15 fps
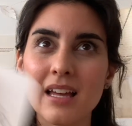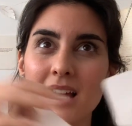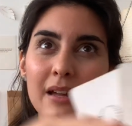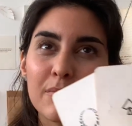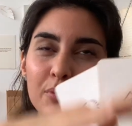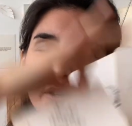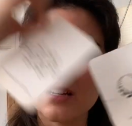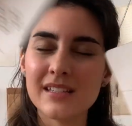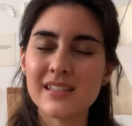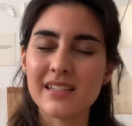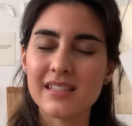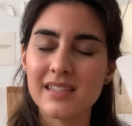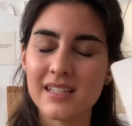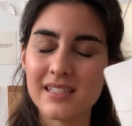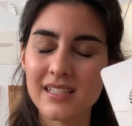
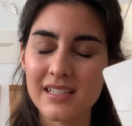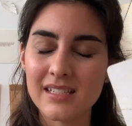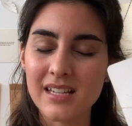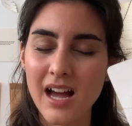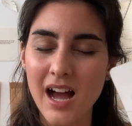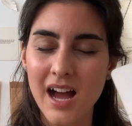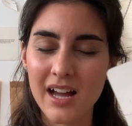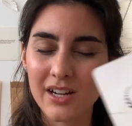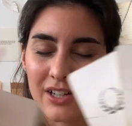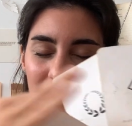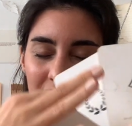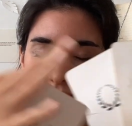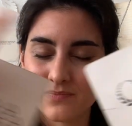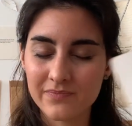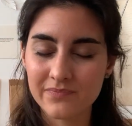embraces this
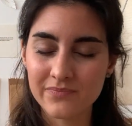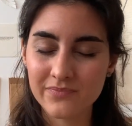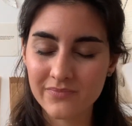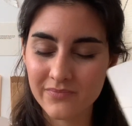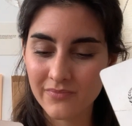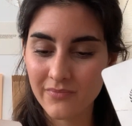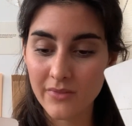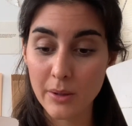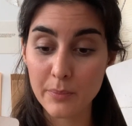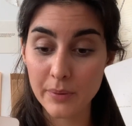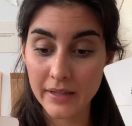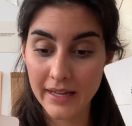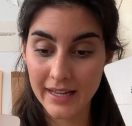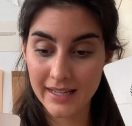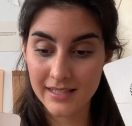entire
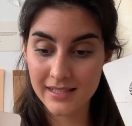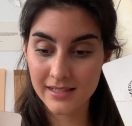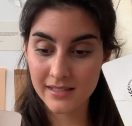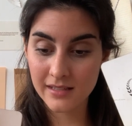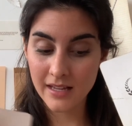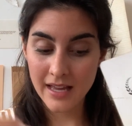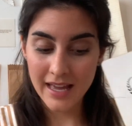place.